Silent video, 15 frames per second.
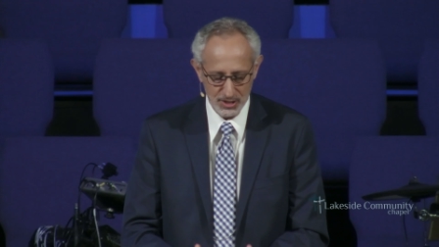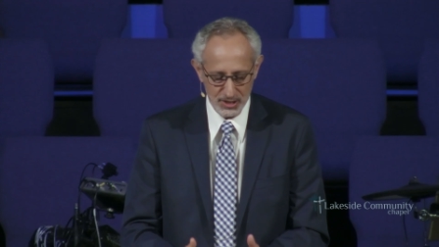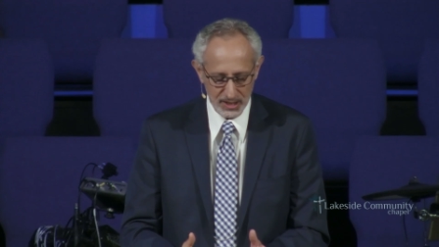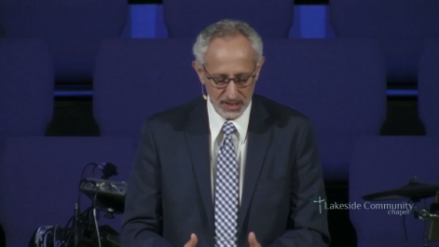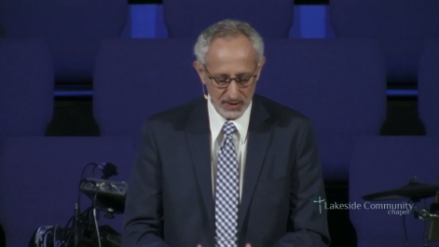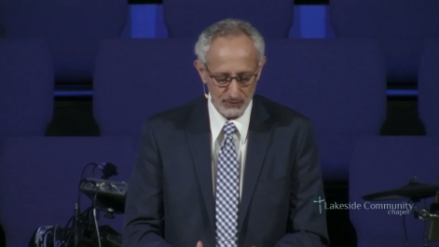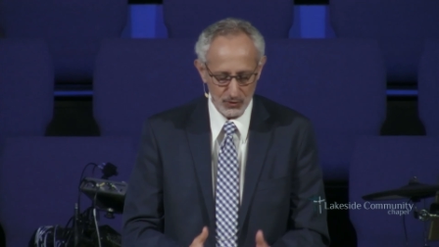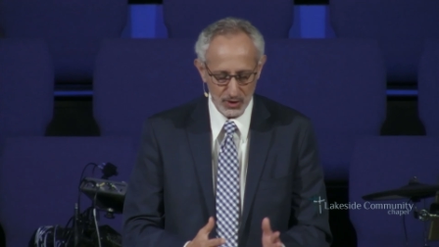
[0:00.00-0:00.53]
to
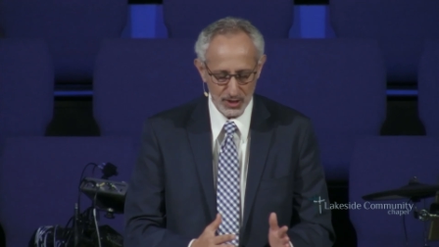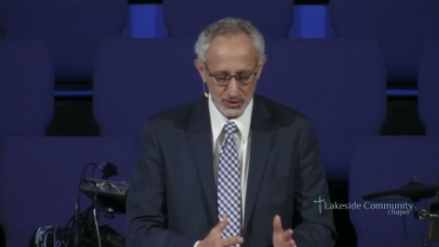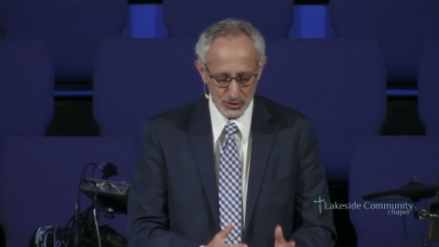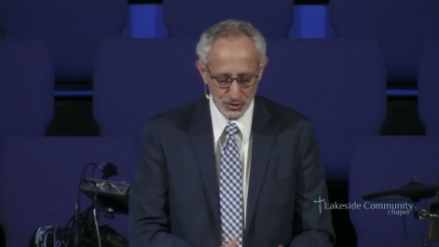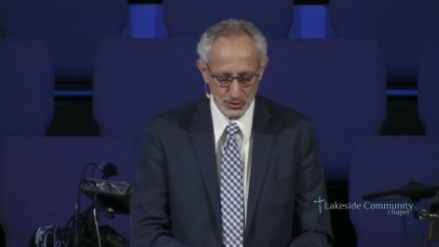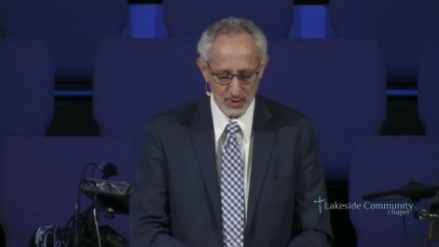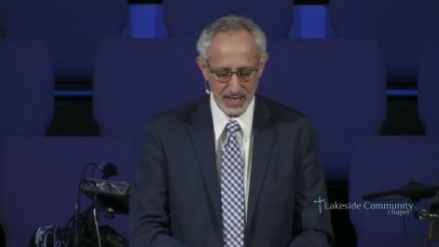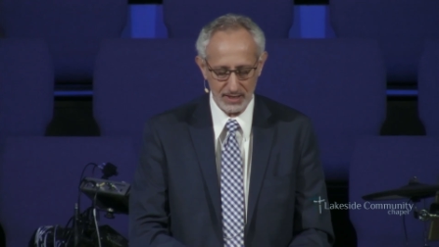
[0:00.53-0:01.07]
give you
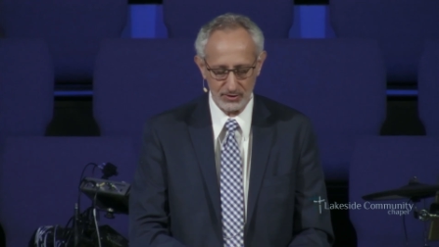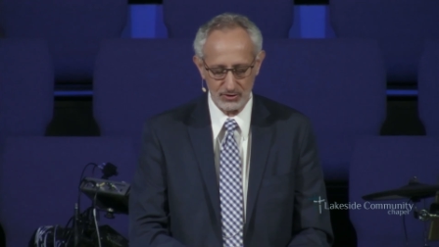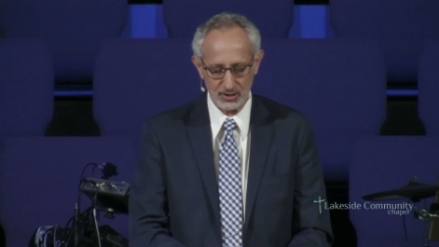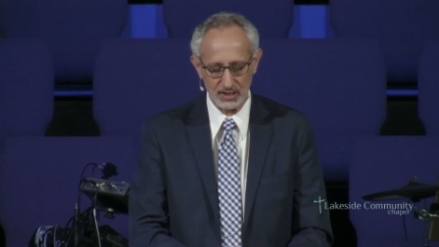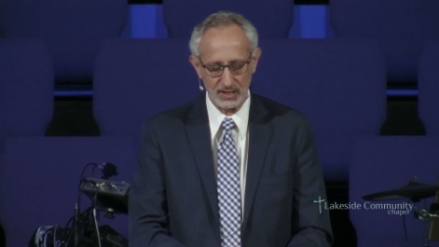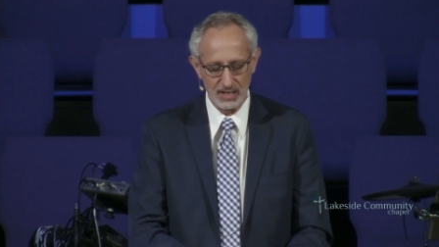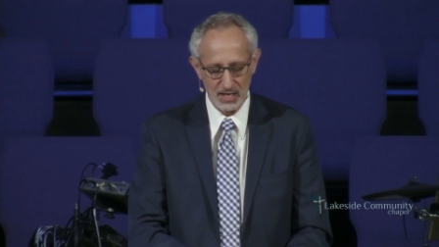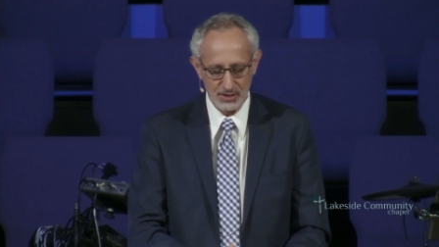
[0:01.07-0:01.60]
His strength,
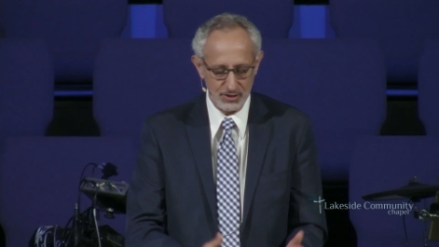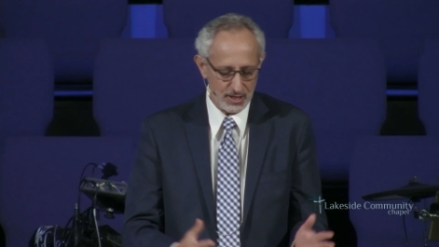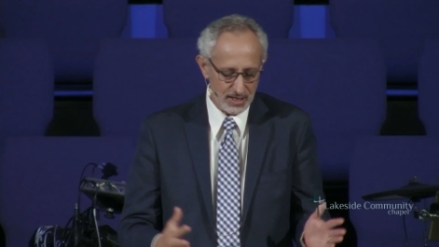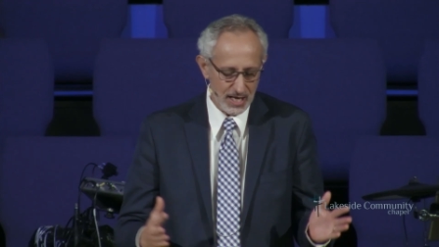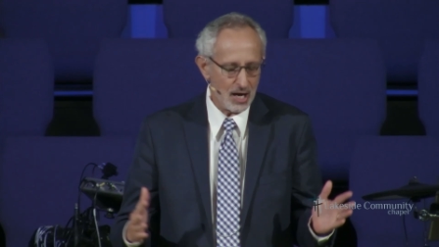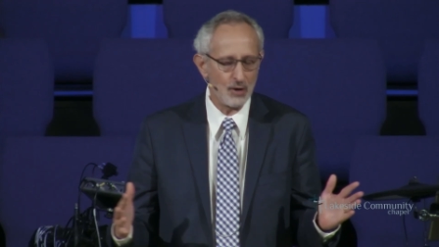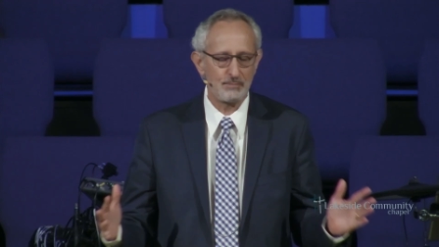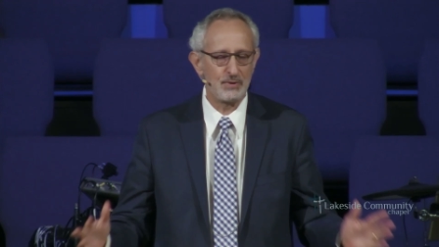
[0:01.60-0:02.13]
to,
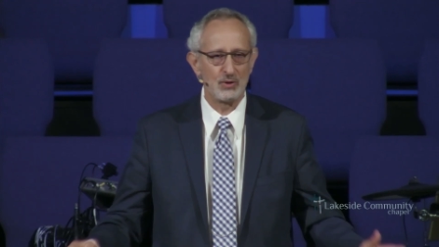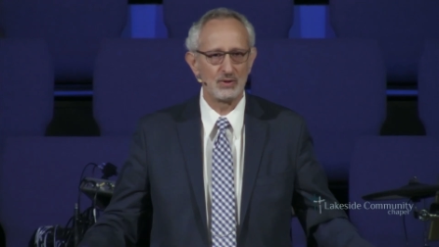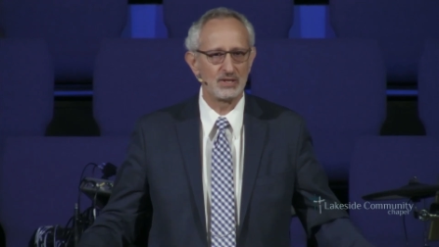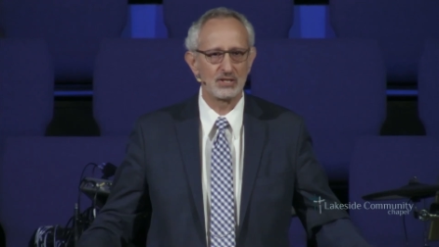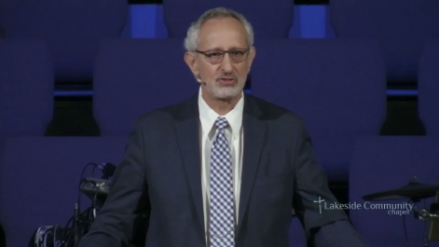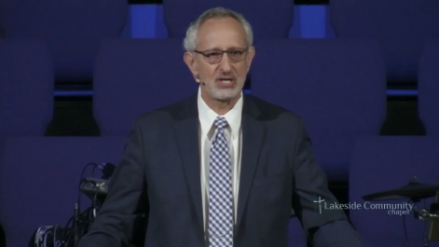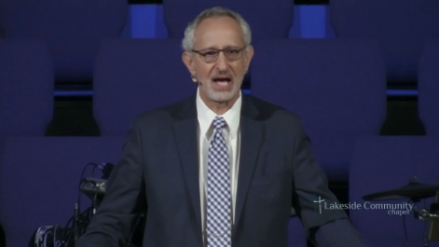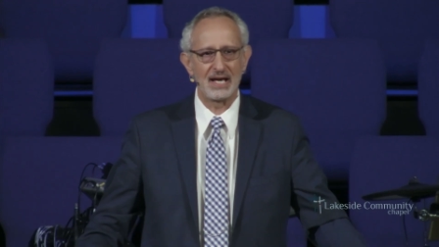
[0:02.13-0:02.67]
to help you
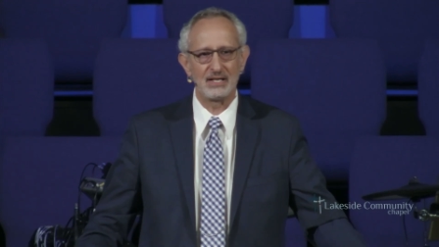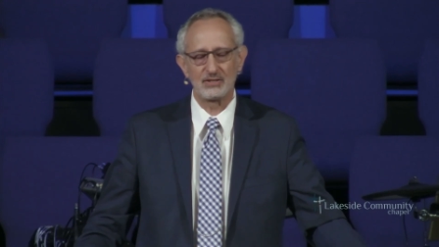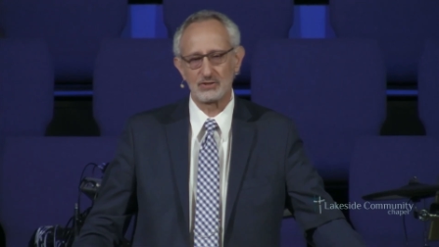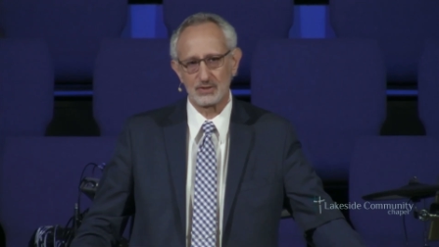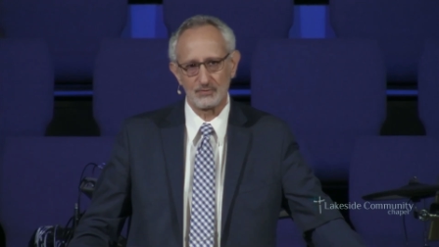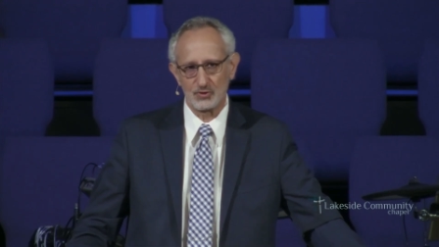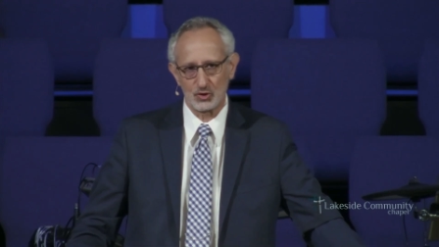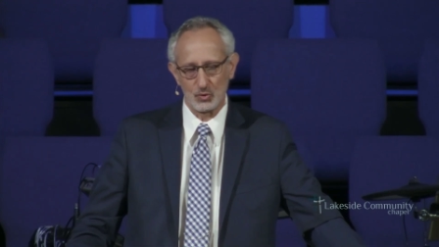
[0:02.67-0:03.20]
in the
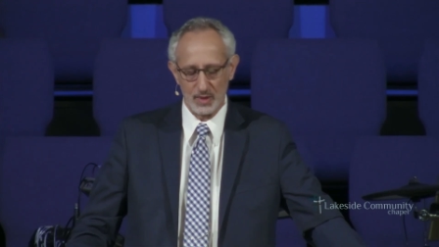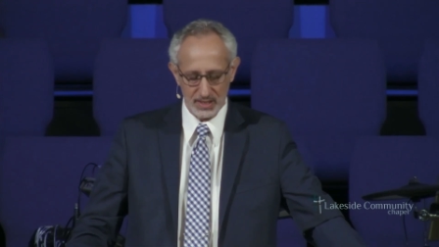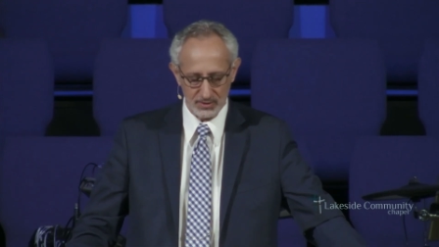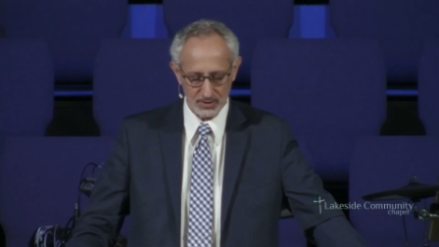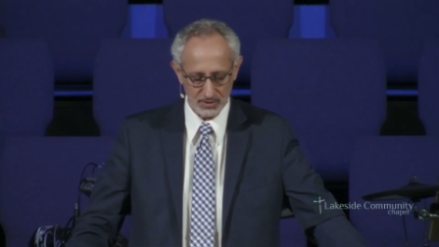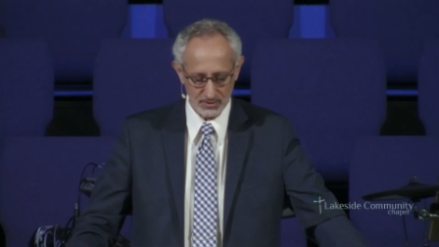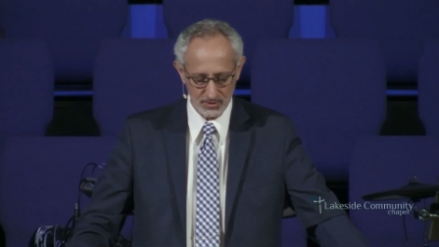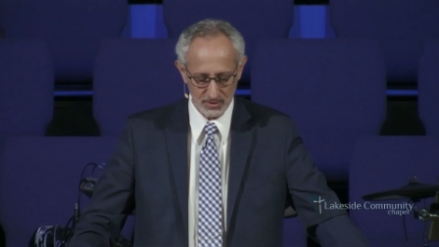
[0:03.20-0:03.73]
tightest of
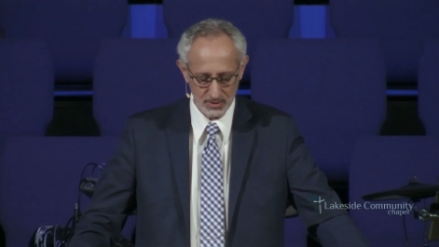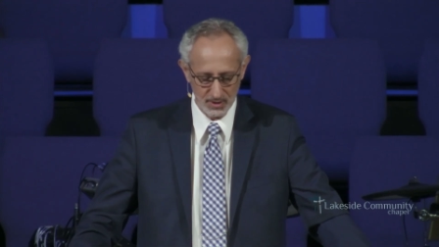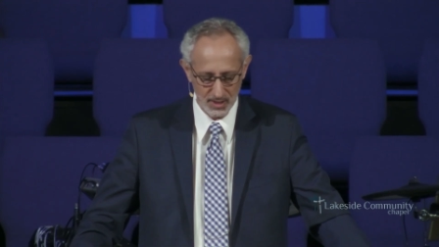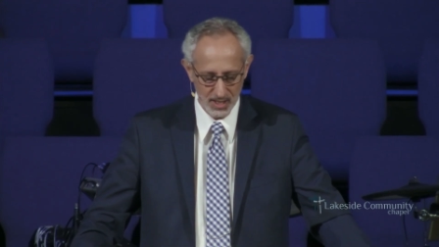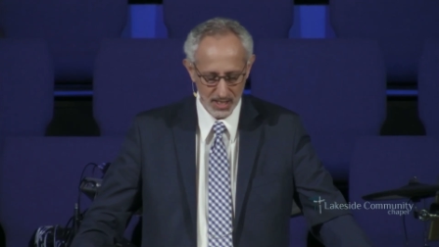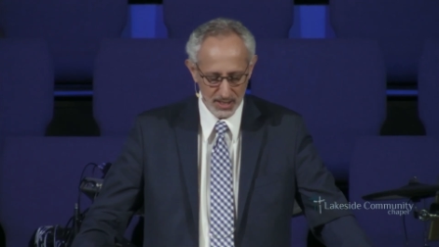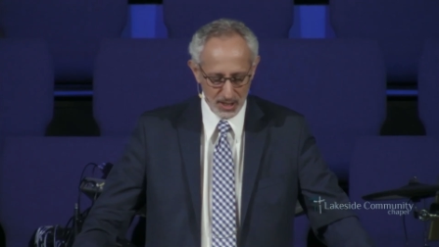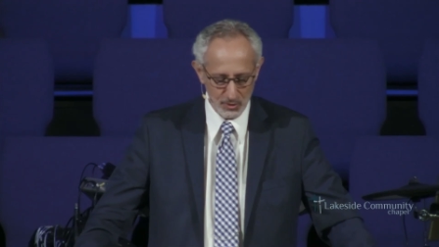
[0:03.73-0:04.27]
squeezes.
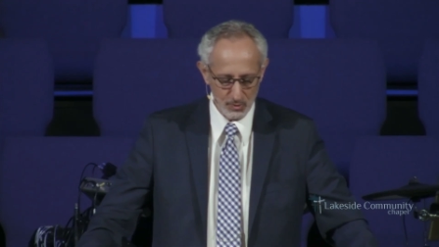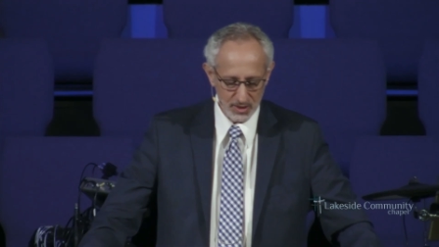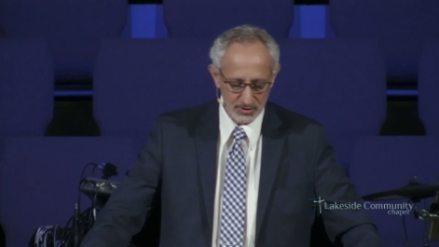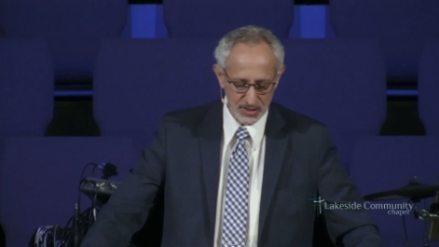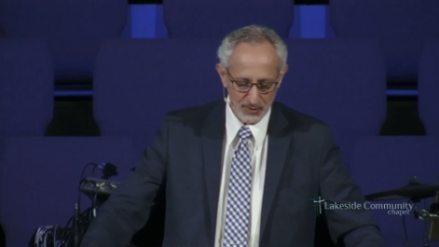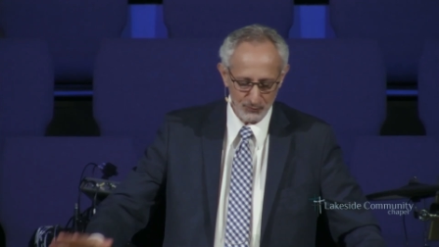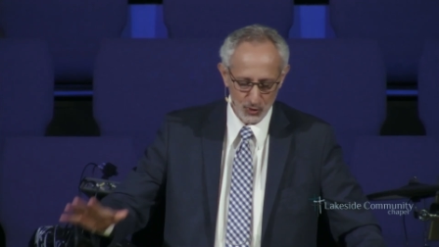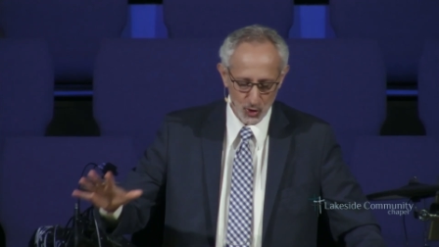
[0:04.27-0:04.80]
In other
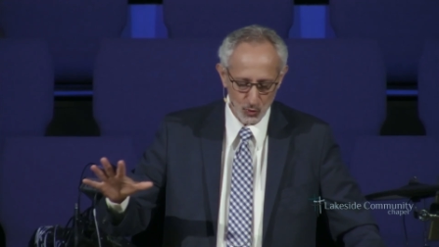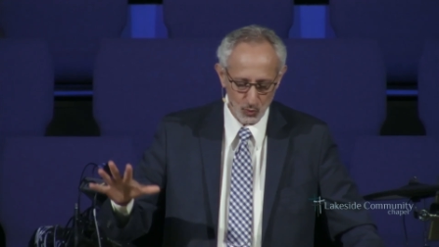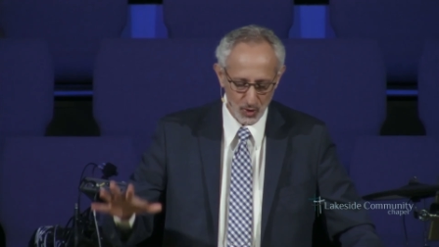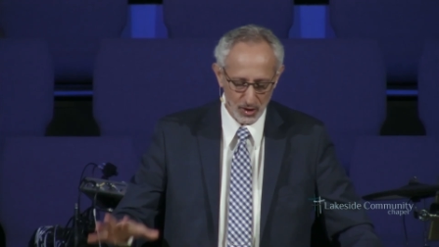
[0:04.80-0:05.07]
words, if your